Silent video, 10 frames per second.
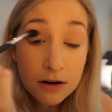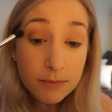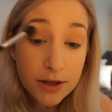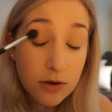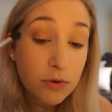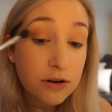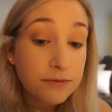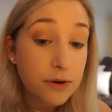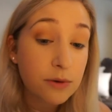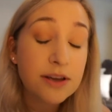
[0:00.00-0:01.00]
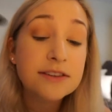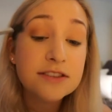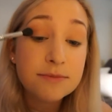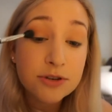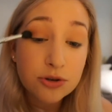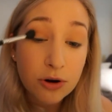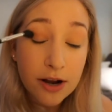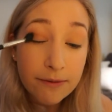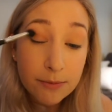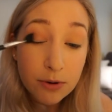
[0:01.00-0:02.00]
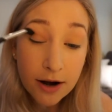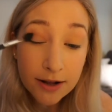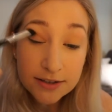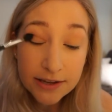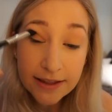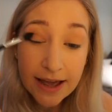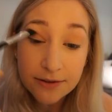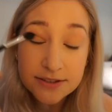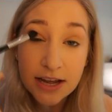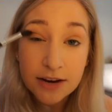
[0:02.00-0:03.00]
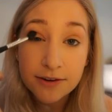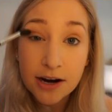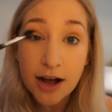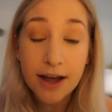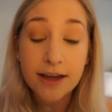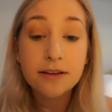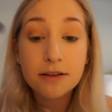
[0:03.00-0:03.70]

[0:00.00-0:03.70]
But you want to focus the majority of the product on the outside of your eye.